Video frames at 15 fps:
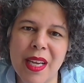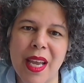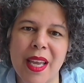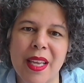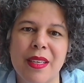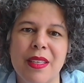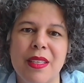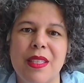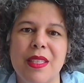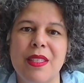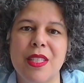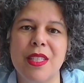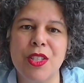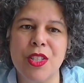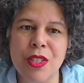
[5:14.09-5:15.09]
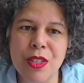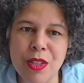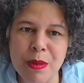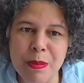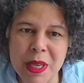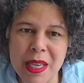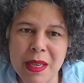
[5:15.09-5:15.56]
and decisions
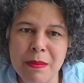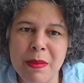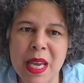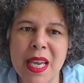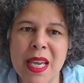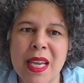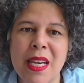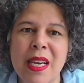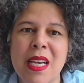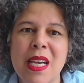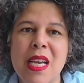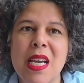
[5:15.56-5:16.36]
are being made,